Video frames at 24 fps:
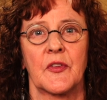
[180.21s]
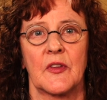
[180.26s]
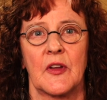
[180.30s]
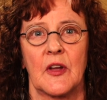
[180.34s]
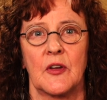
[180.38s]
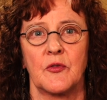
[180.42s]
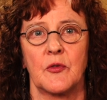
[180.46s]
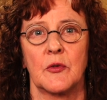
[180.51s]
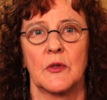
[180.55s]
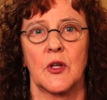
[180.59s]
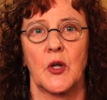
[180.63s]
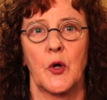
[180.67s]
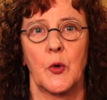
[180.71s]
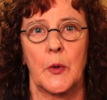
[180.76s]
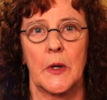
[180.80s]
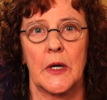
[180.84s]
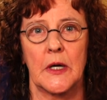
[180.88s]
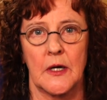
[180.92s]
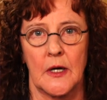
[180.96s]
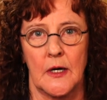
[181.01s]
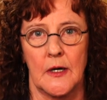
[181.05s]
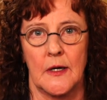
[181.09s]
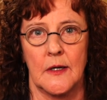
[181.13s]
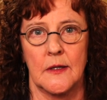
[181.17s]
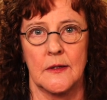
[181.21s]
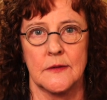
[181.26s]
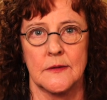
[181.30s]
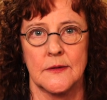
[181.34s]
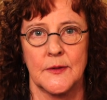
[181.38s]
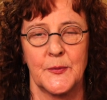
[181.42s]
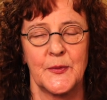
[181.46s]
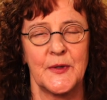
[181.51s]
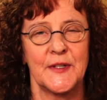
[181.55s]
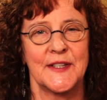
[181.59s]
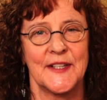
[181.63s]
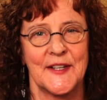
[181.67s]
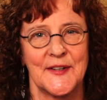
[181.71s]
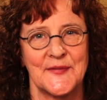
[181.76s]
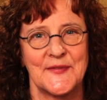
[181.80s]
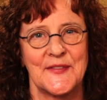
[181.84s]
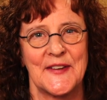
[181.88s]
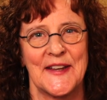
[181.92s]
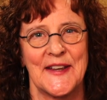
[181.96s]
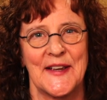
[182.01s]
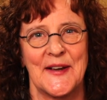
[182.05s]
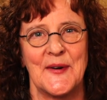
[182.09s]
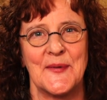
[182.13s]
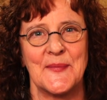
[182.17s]
schedule a quick call. We'd love
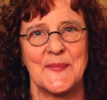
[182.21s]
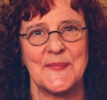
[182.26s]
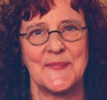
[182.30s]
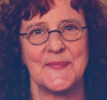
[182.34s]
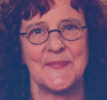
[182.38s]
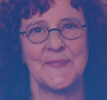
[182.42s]
to help.